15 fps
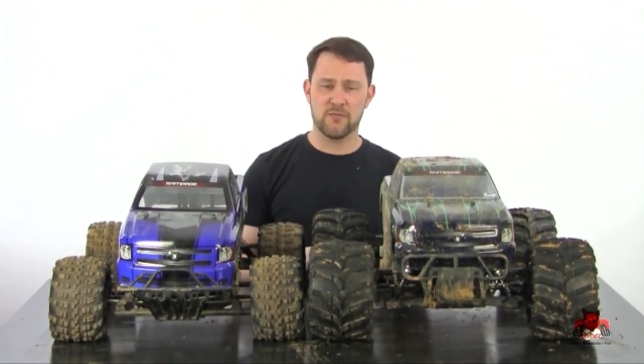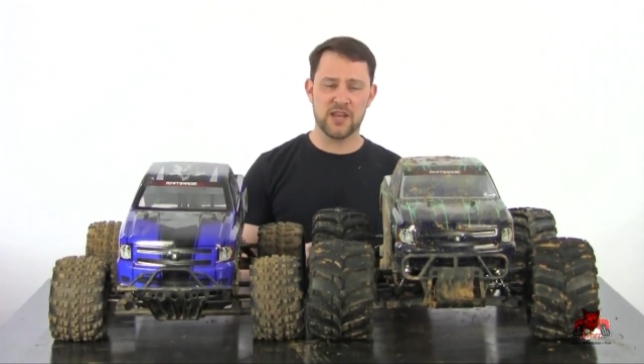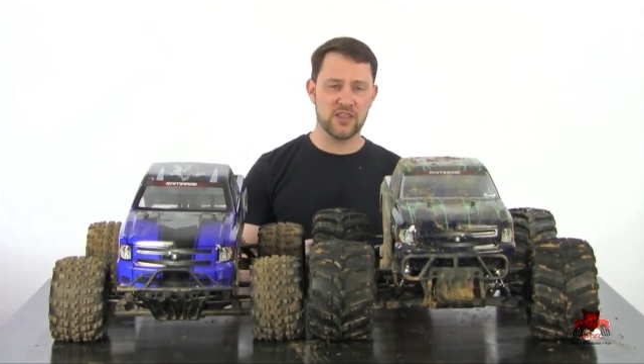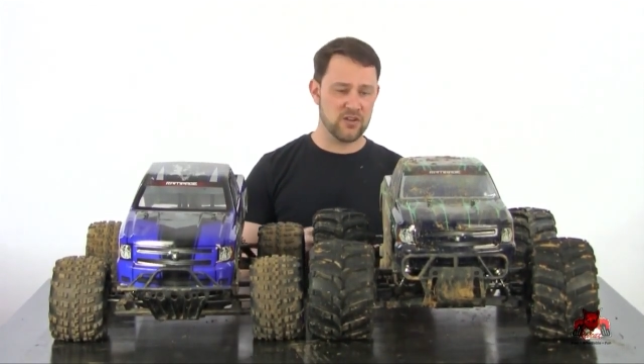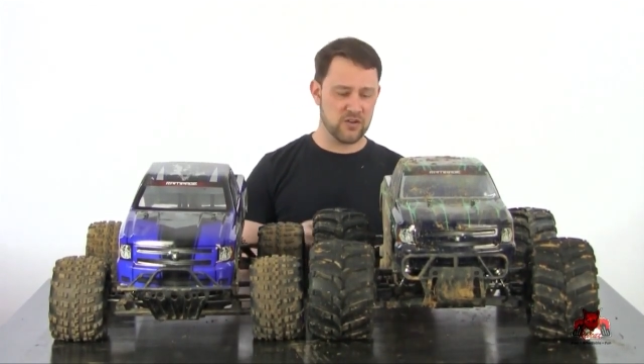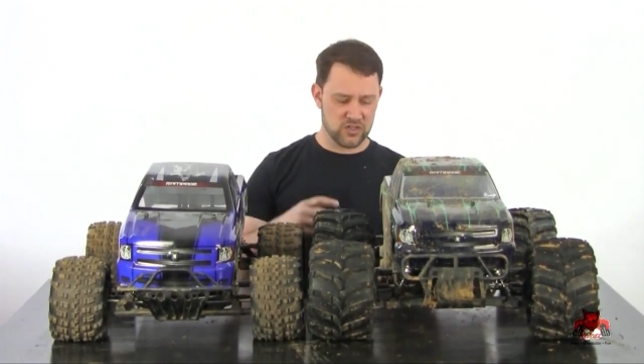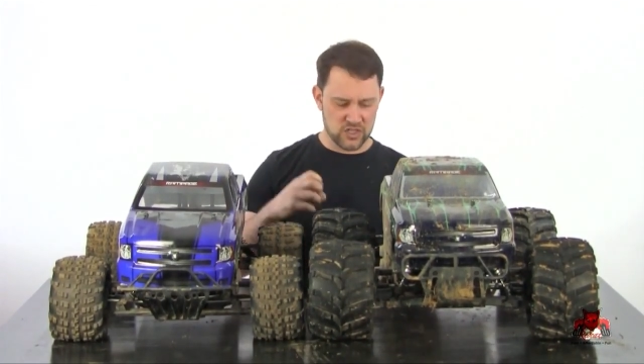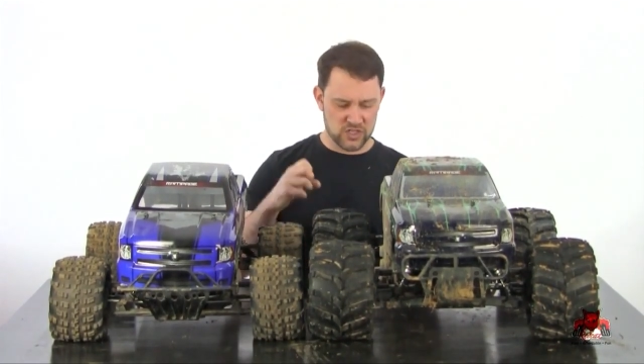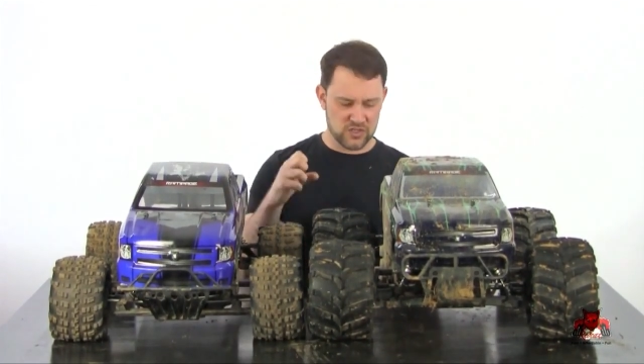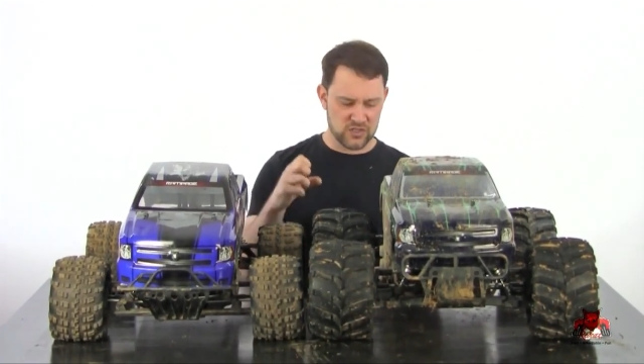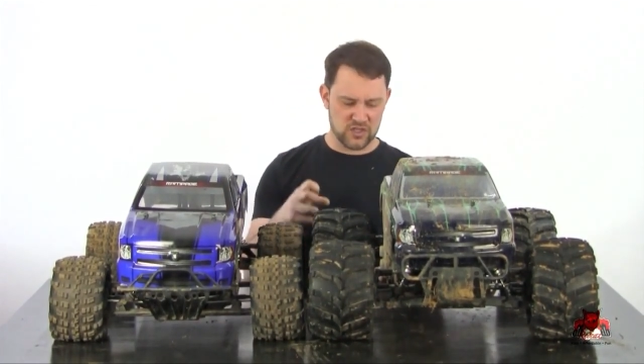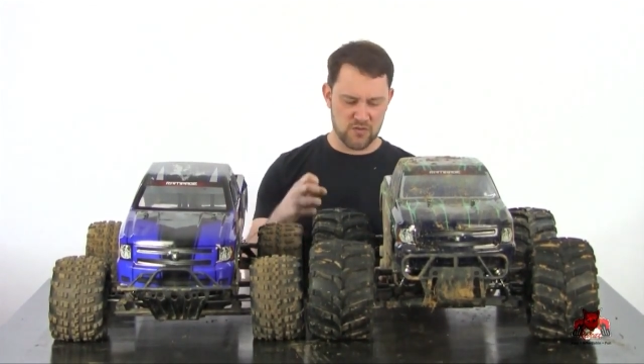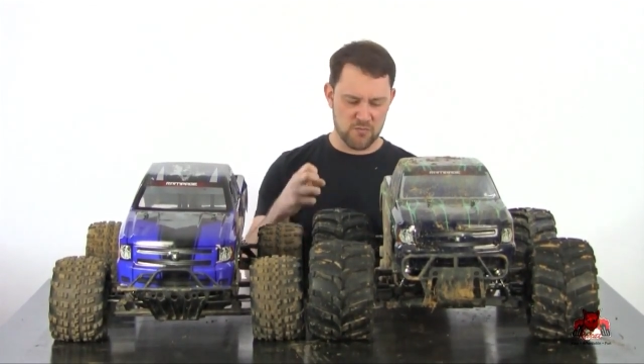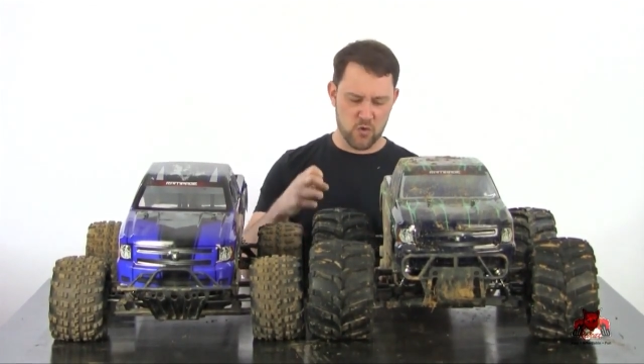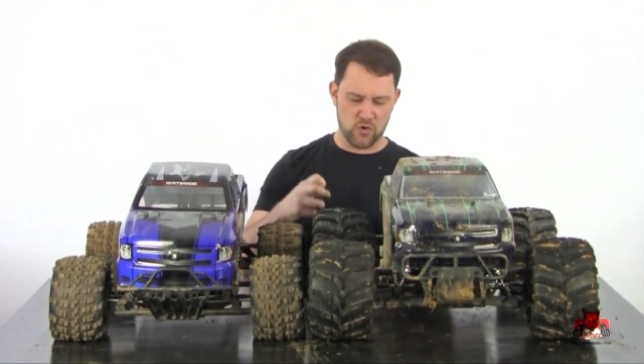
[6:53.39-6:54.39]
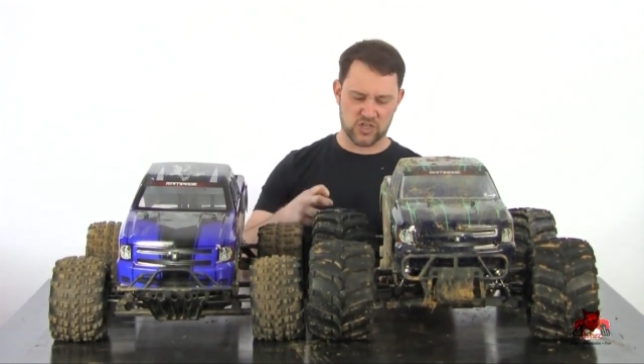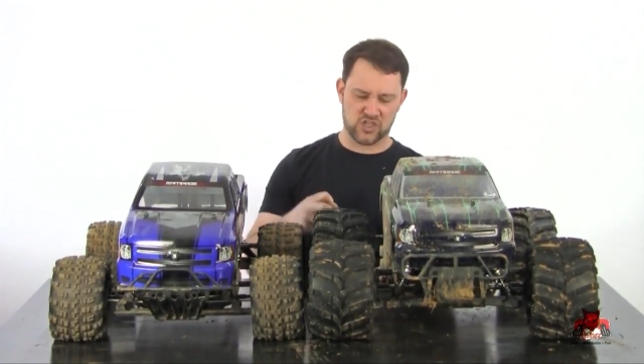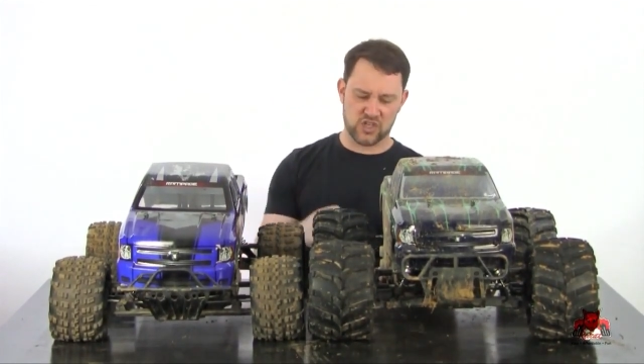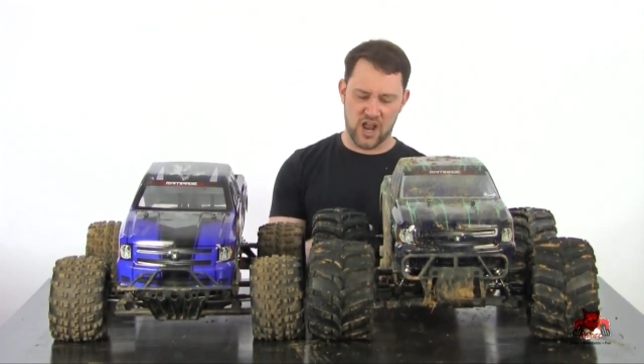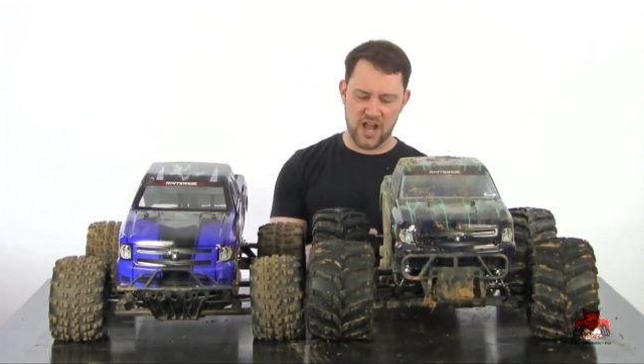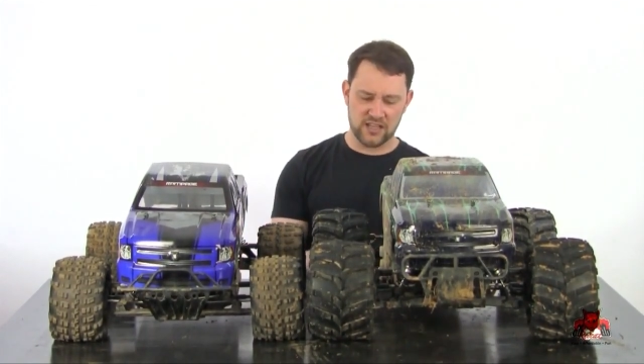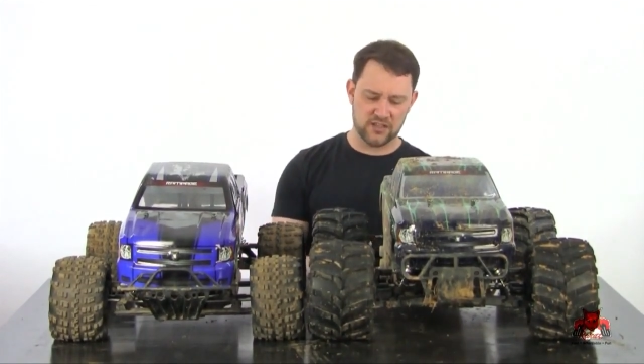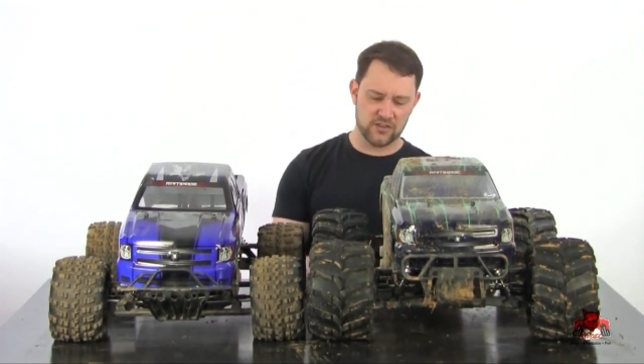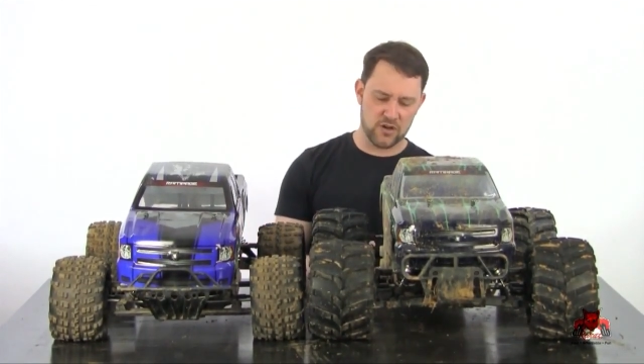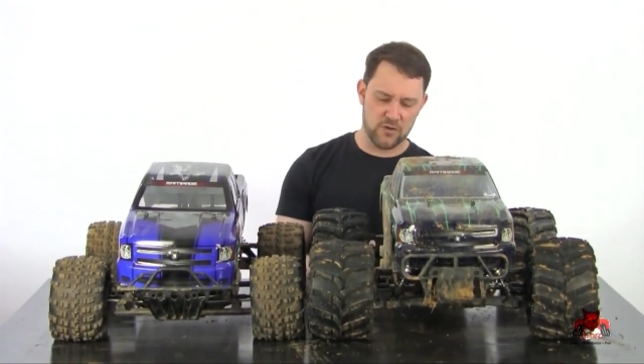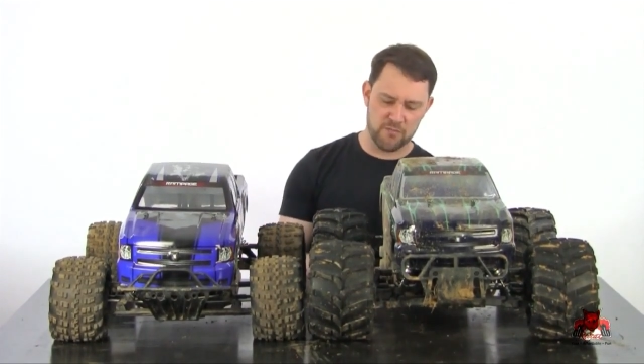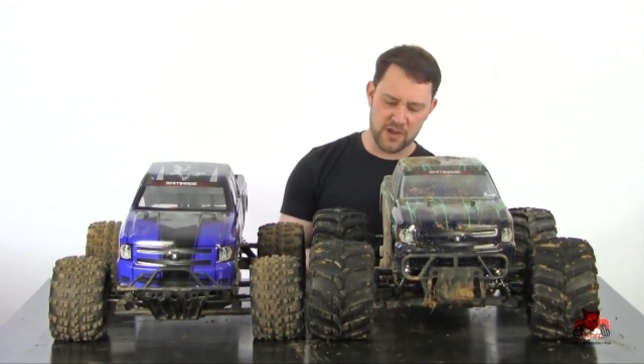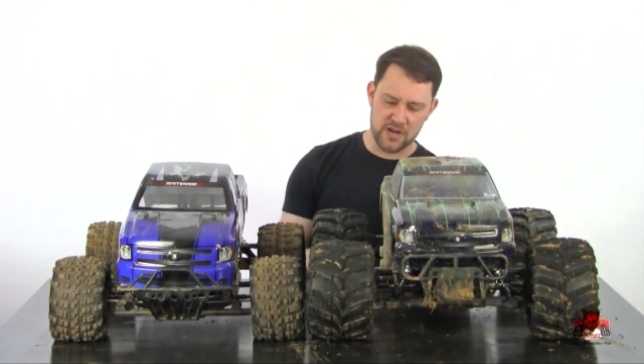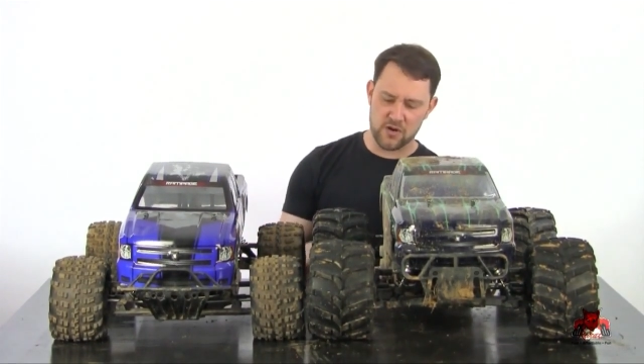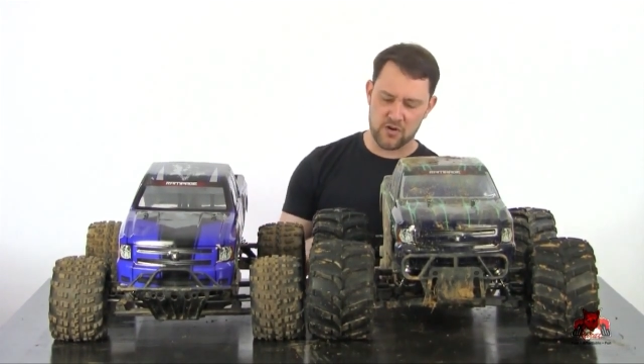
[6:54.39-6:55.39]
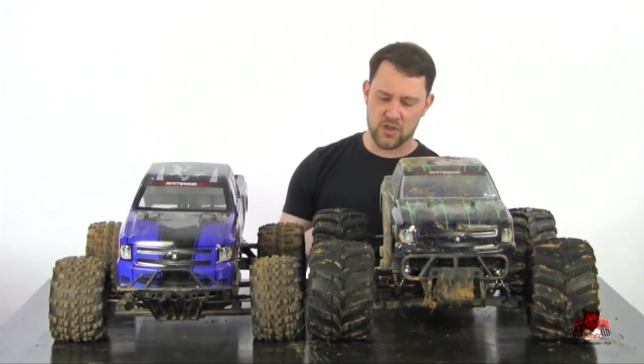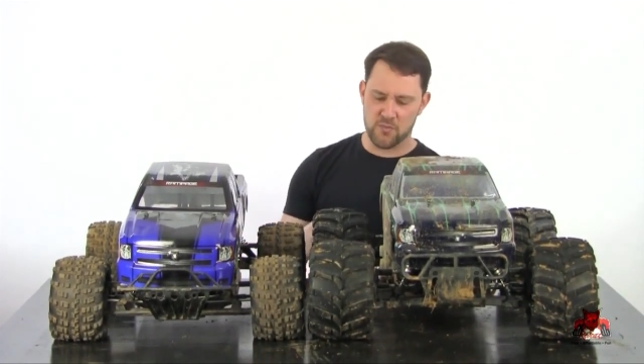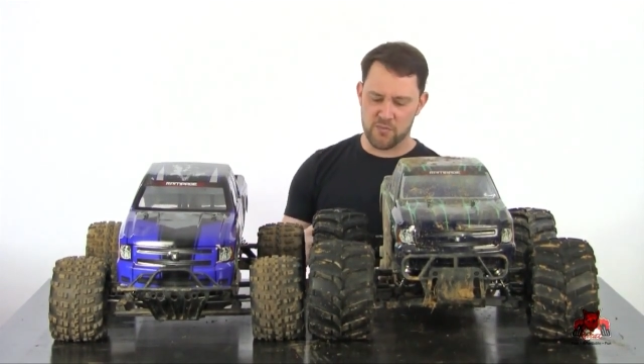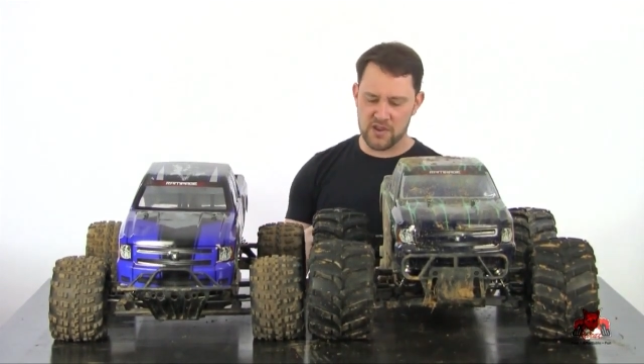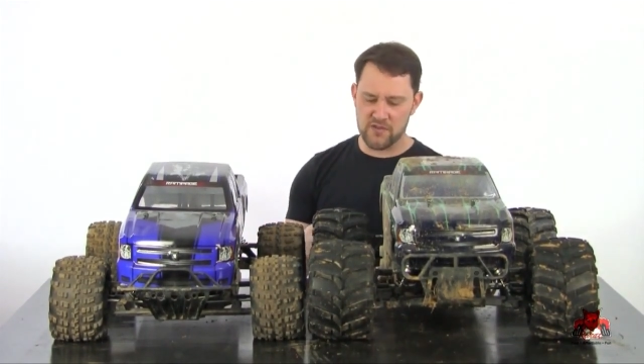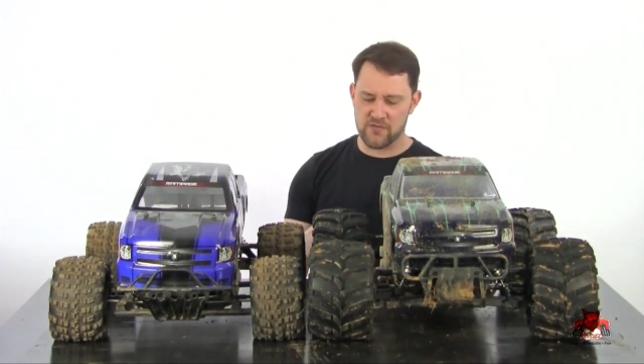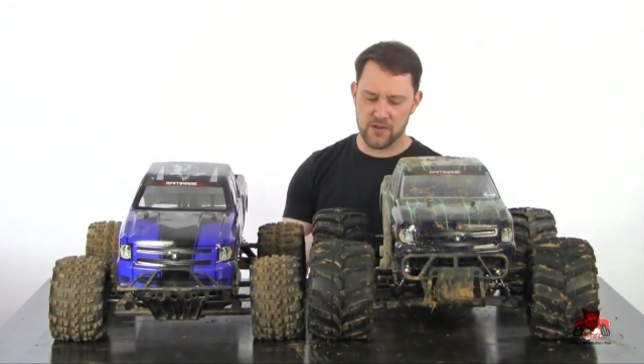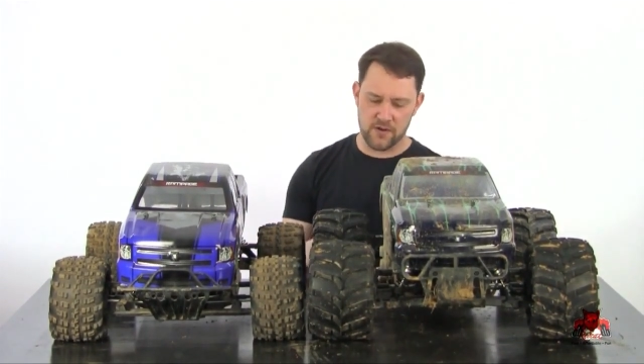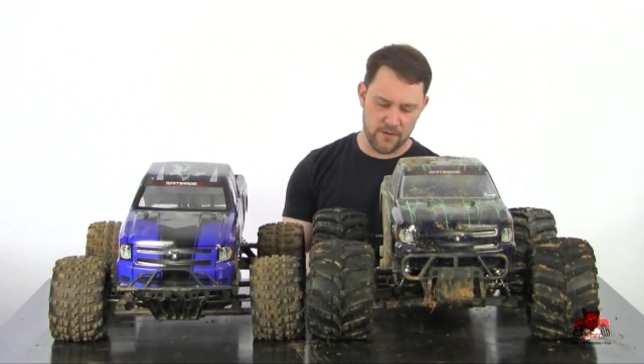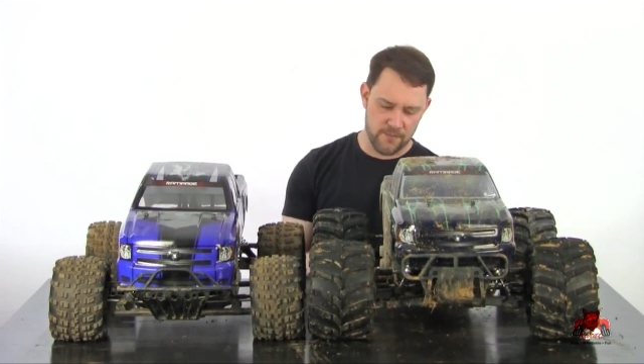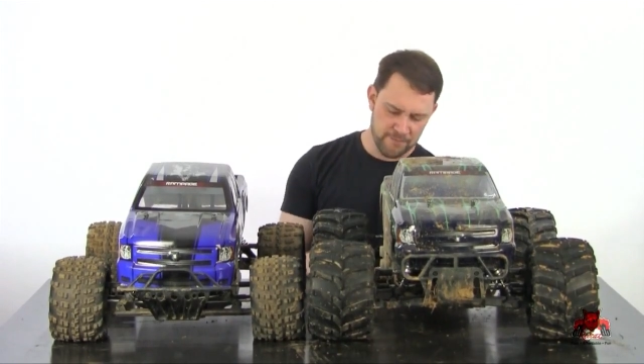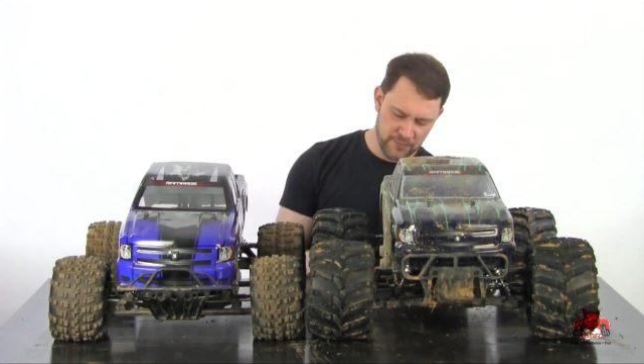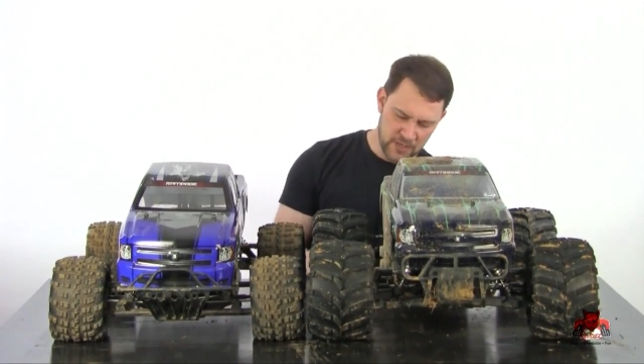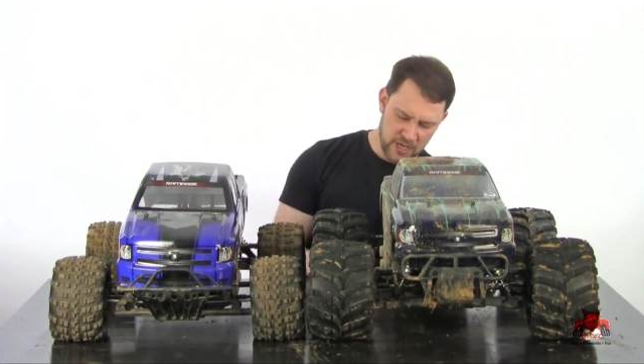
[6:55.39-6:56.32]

I mean, they're more solid, they're bigger, they're beefier.